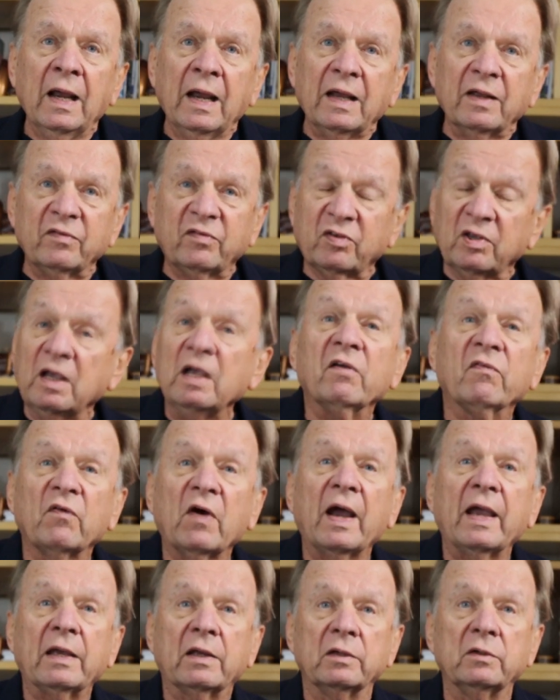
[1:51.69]
and see if
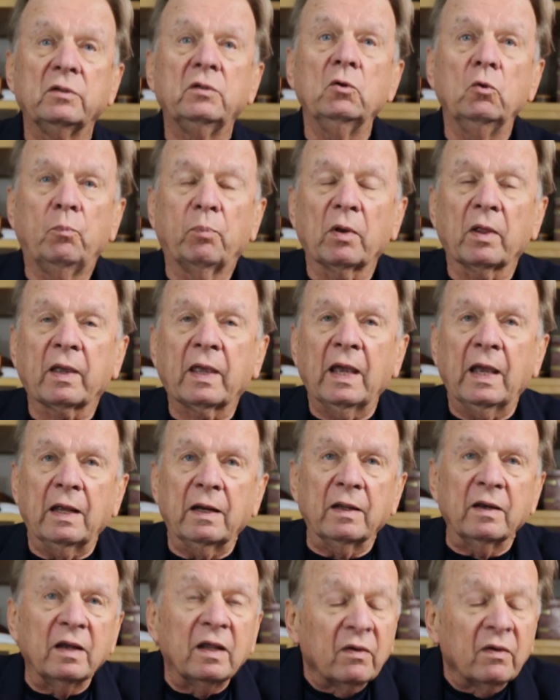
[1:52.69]
I could duplicate it,